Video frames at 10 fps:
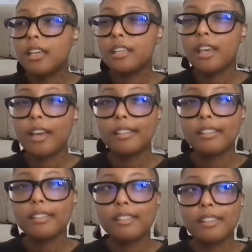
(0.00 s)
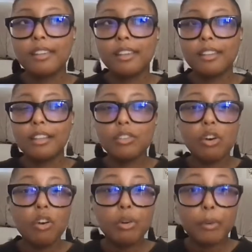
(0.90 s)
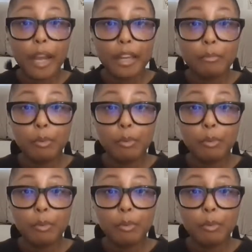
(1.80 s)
Yes, that's all great.